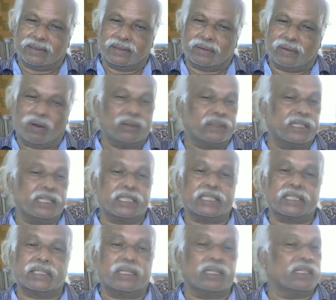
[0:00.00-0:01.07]
All
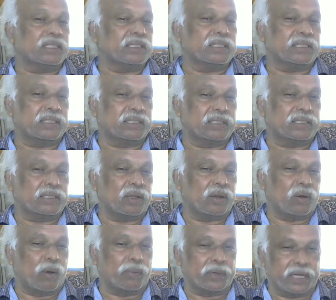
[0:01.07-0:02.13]
these
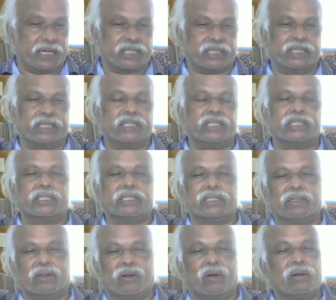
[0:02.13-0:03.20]
operations,
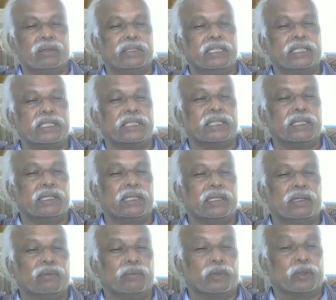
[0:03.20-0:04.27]
all these
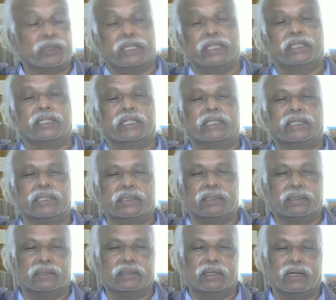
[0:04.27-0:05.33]
procedures
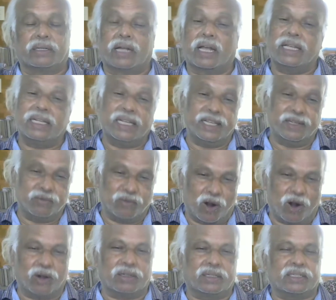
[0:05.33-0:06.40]
are highly
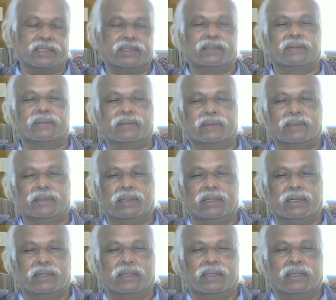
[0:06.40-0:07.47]
involved
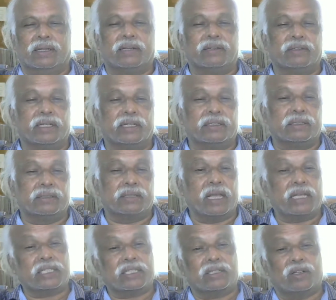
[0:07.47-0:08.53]
and it
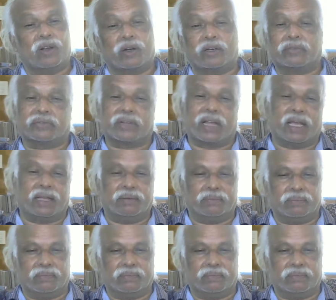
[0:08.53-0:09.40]
takes a lot of time